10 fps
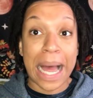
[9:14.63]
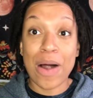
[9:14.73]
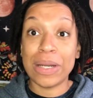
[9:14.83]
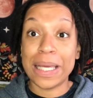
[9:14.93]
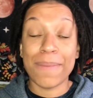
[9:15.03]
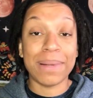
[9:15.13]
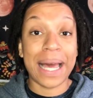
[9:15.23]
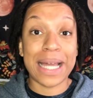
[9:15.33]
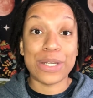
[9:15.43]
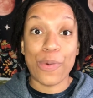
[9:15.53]
I only
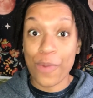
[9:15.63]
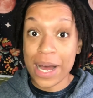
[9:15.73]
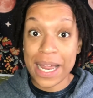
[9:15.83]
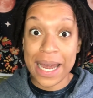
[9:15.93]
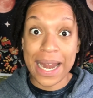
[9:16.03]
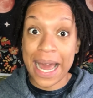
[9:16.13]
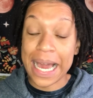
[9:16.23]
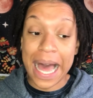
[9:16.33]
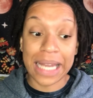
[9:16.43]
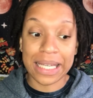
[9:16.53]
applied to one and I
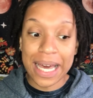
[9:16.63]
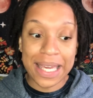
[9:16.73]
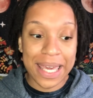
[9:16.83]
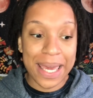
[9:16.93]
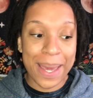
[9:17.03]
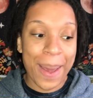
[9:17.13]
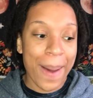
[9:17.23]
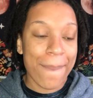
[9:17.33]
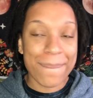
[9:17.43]
got lucky,